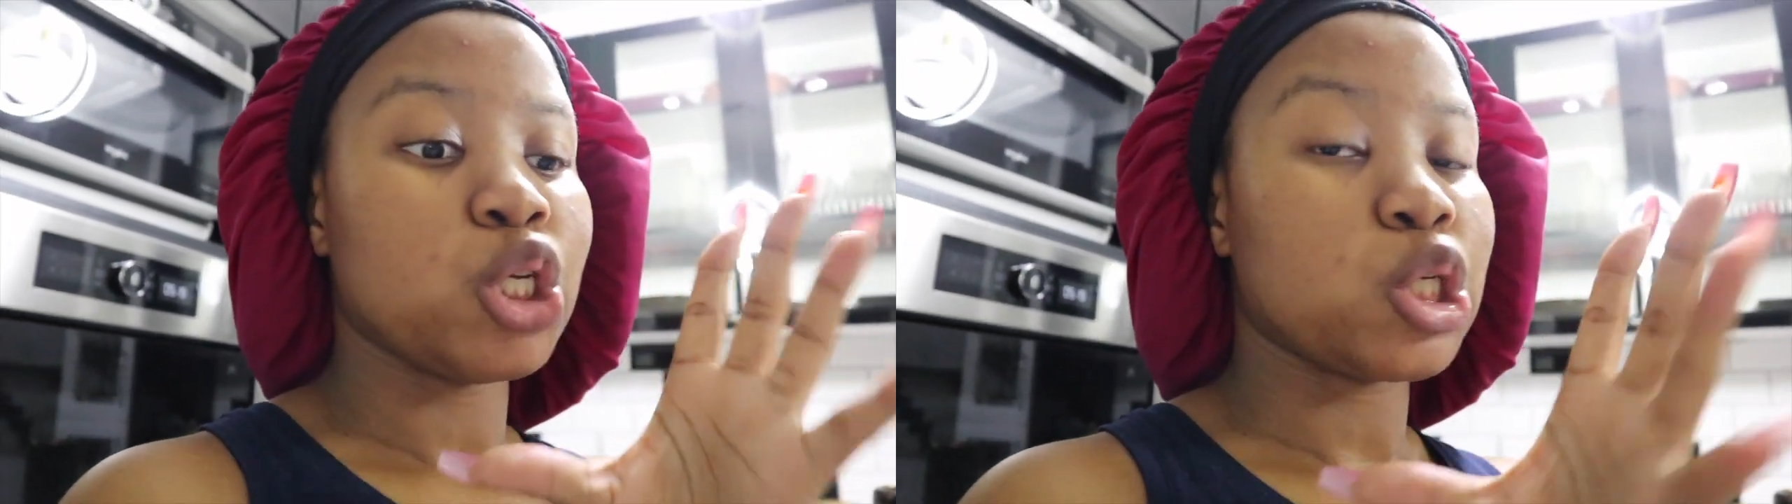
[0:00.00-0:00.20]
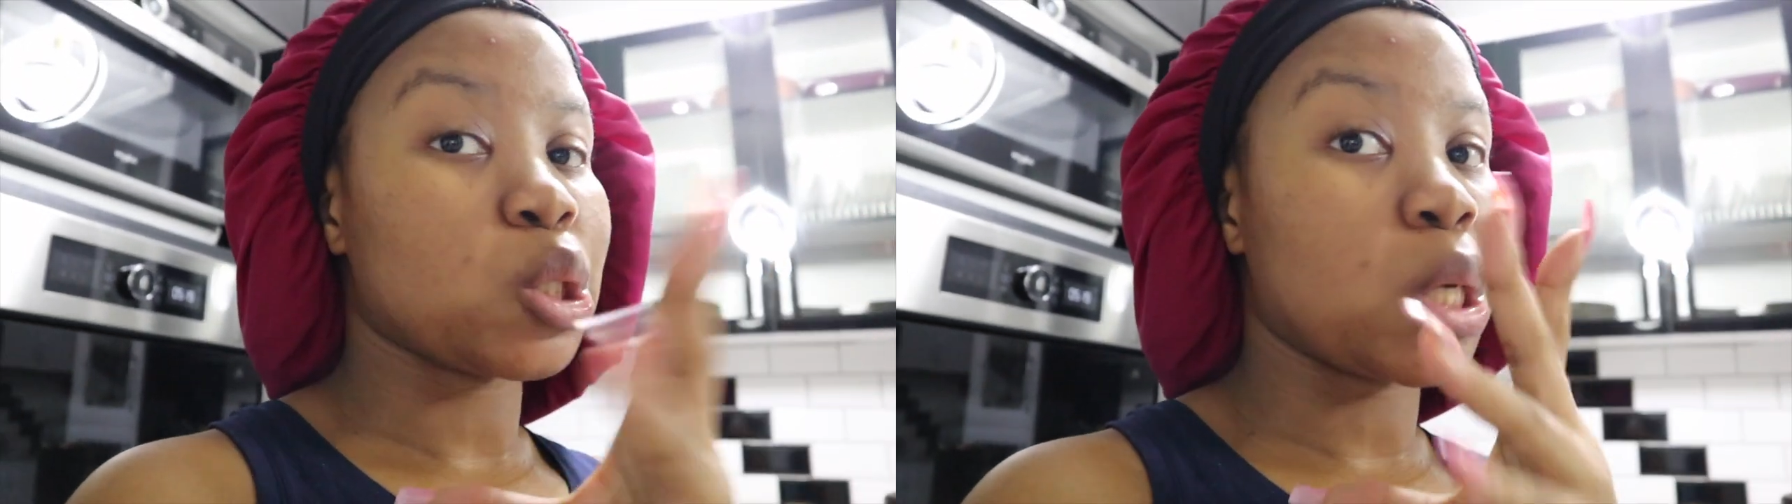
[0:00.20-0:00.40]

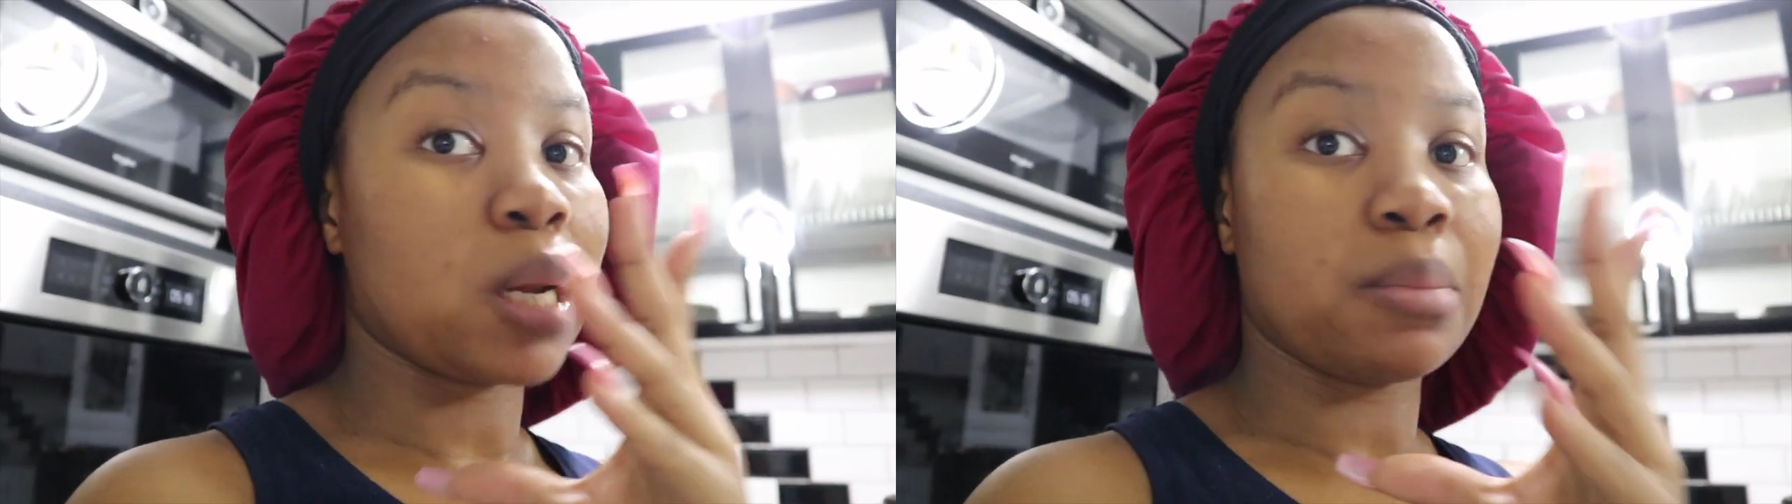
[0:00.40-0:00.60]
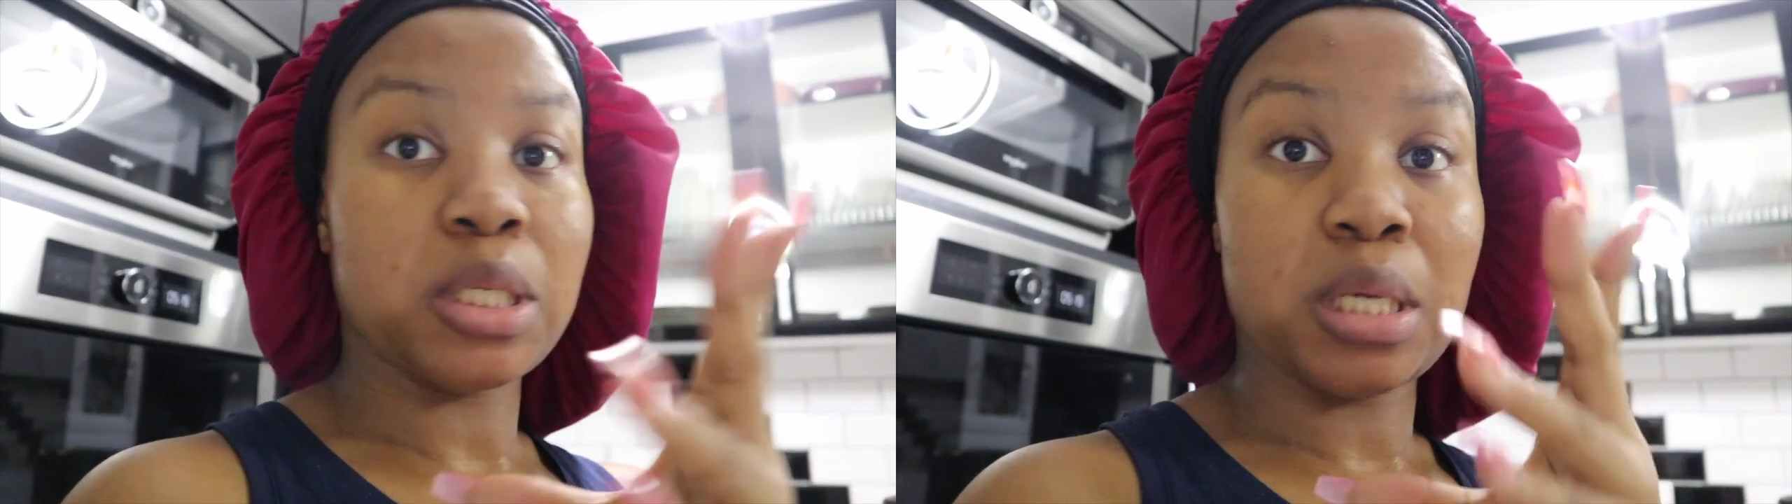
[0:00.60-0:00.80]
So
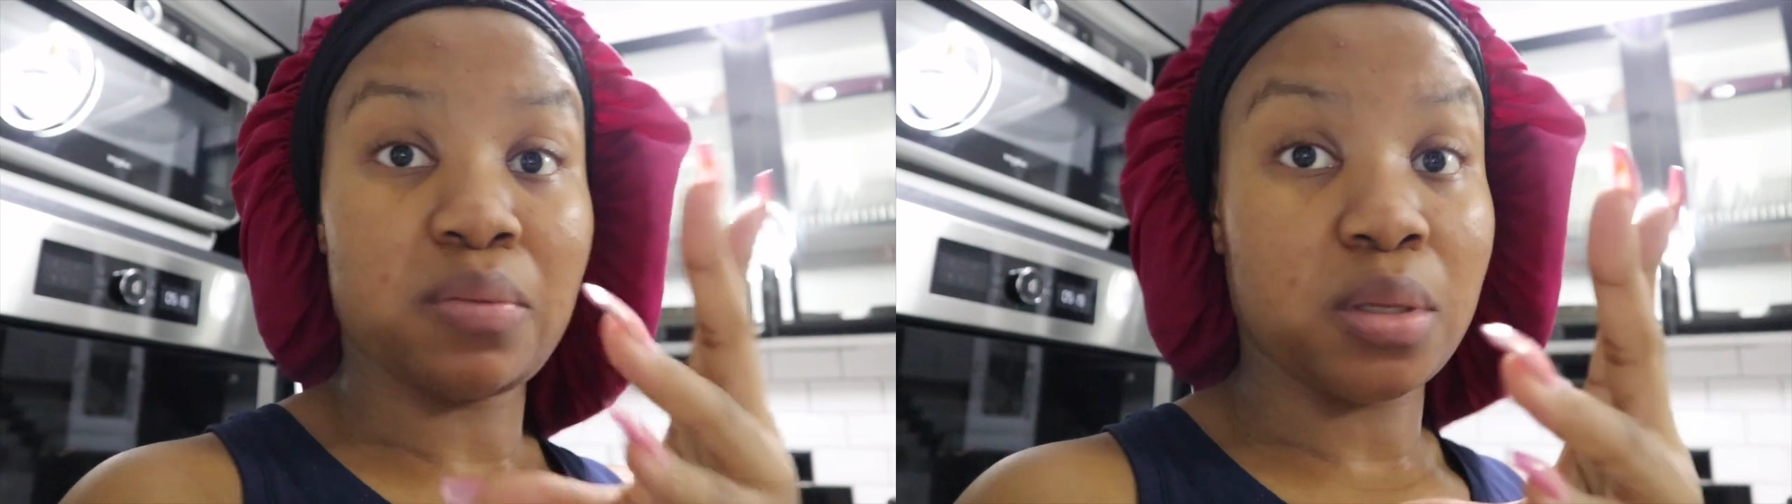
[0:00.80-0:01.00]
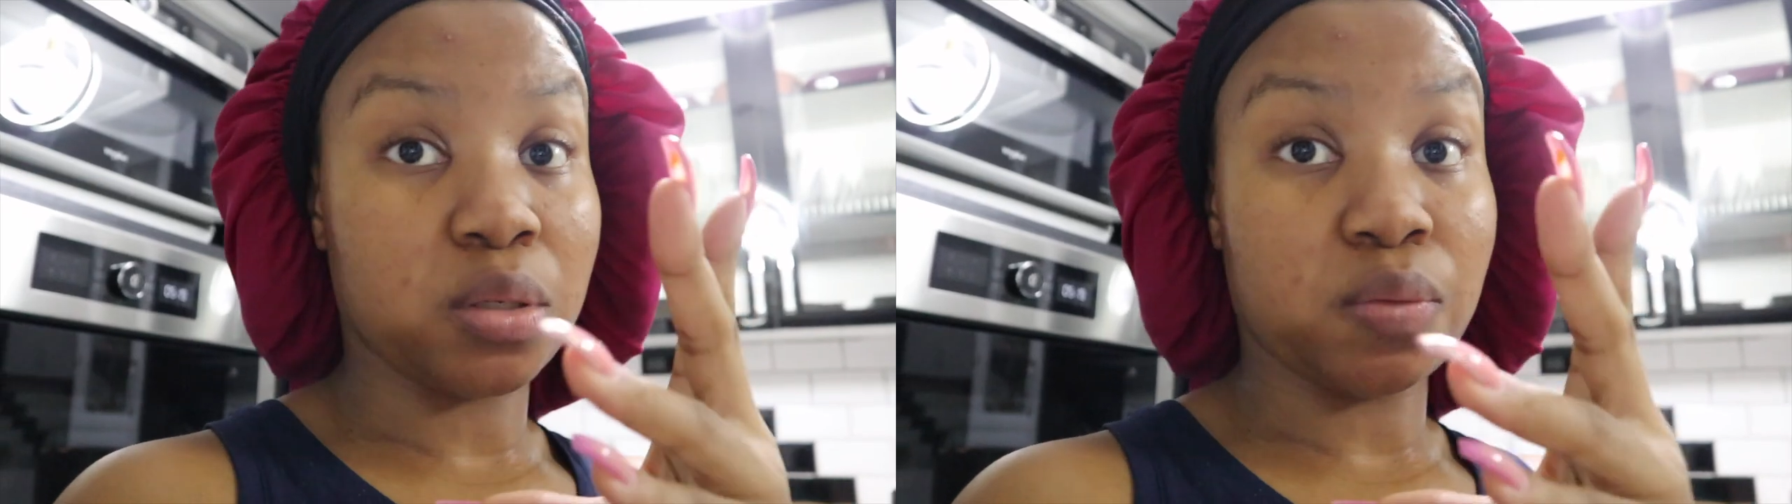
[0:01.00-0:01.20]
let me
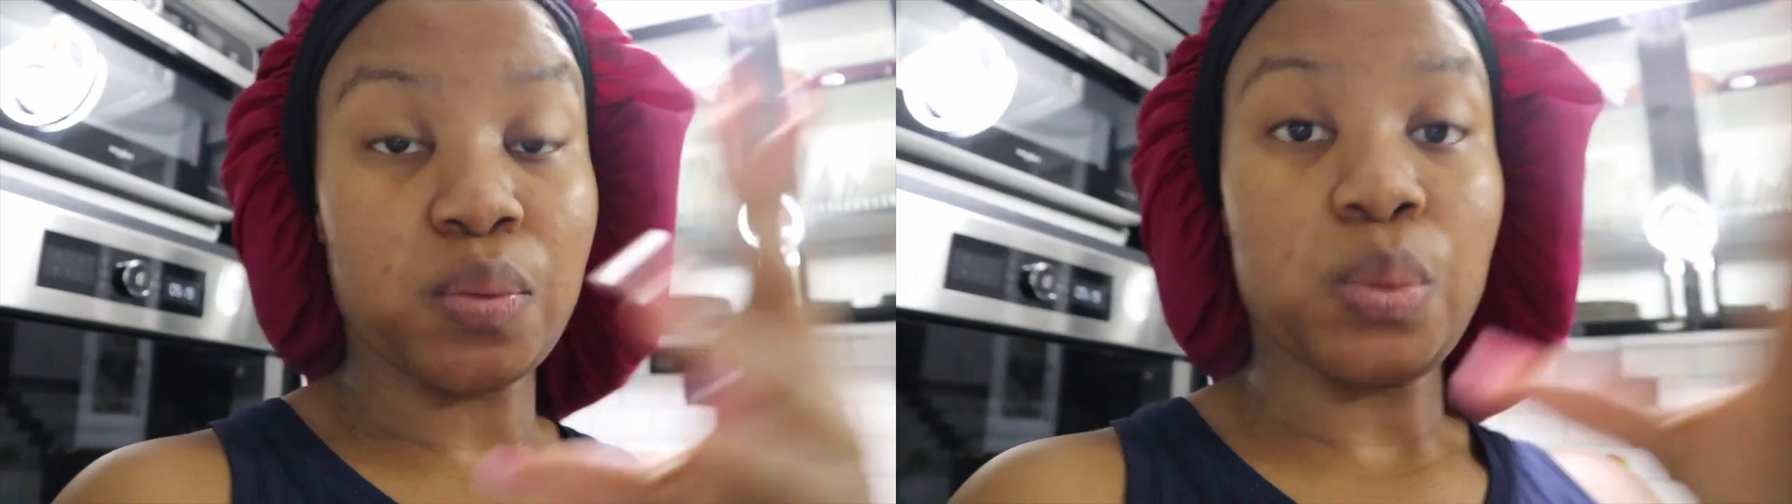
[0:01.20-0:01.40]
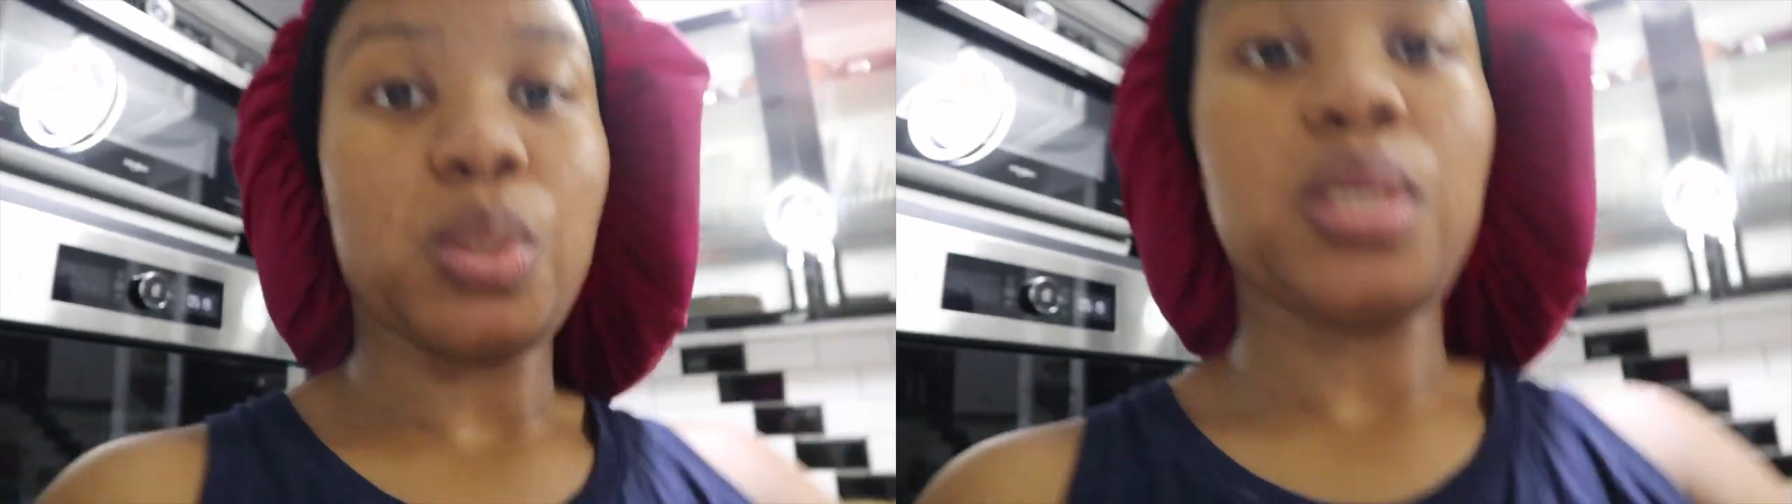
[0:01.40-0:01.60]
deliver this
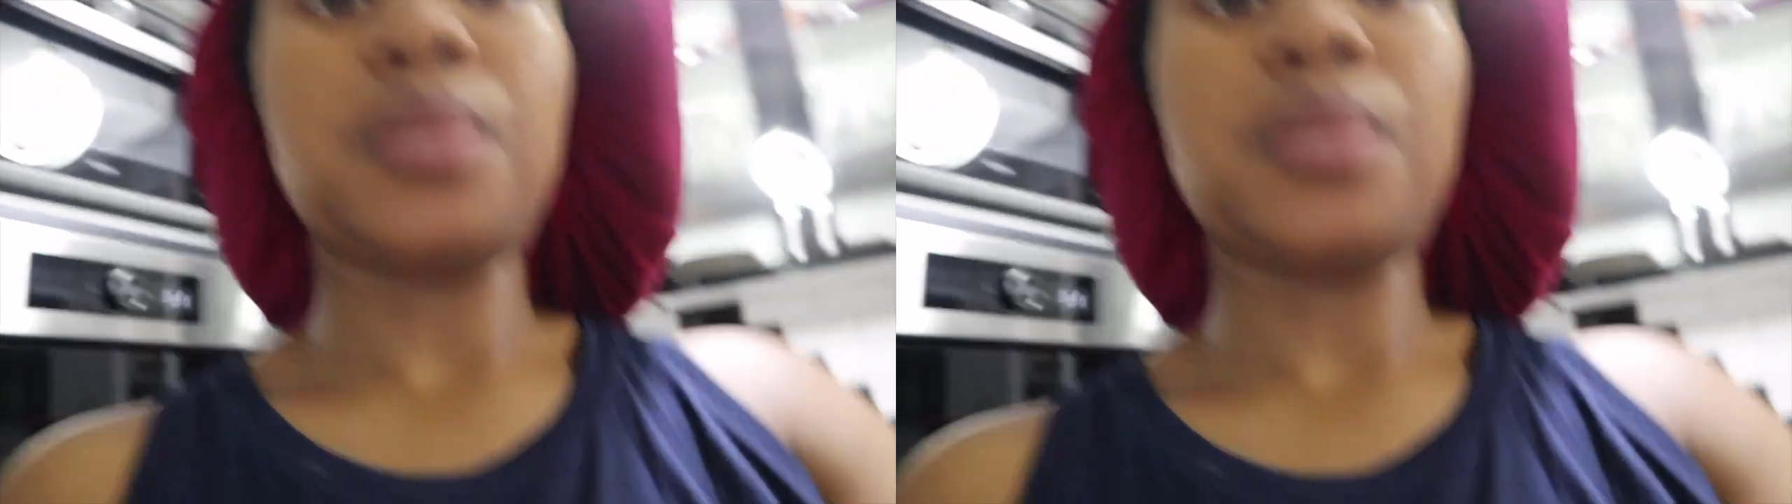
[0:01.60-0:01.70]
food.